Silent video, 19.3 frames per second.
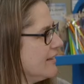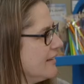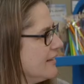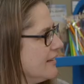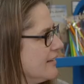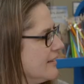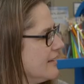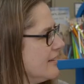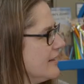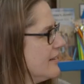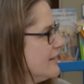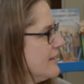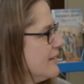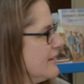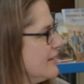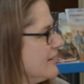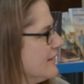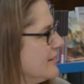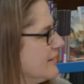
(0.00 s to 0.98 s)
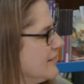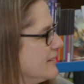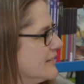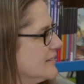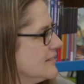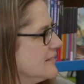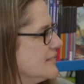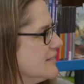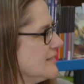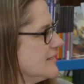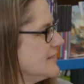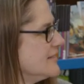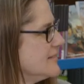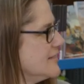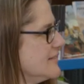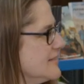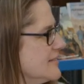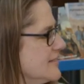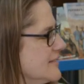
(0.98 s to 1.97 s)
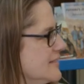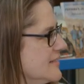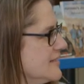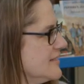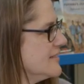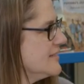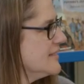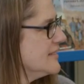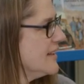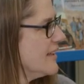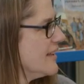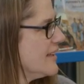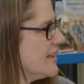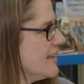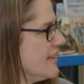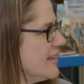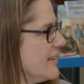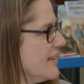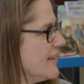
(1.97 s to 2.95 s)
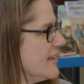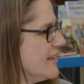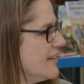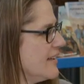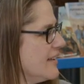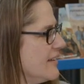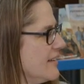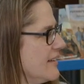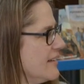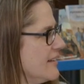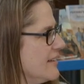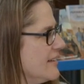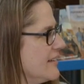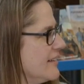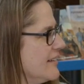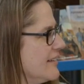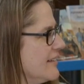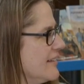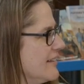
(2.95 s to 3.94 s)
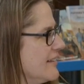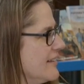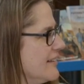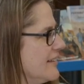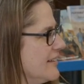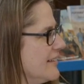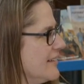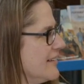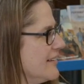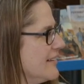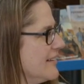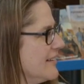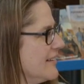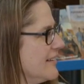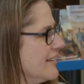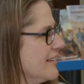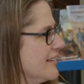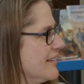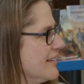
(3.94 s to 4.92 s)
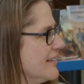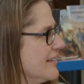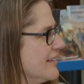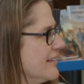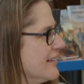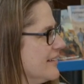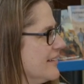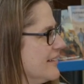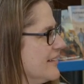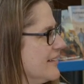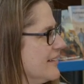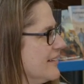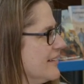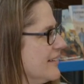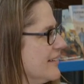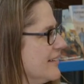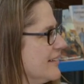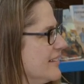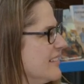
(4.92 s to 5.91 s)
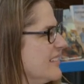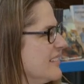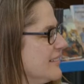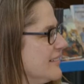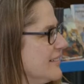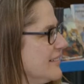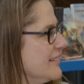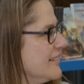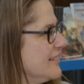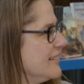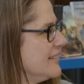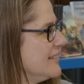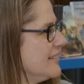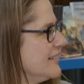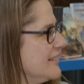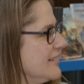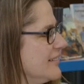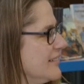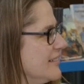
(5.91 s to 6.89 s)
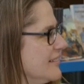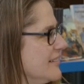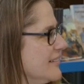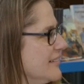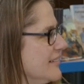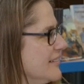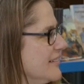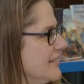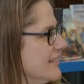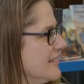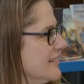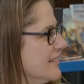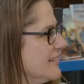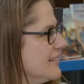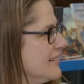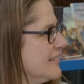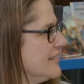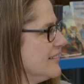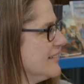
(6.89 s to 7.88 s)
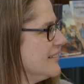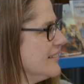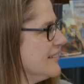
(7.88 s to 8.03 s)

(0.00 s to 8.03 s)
No words are spoken by the person on screen.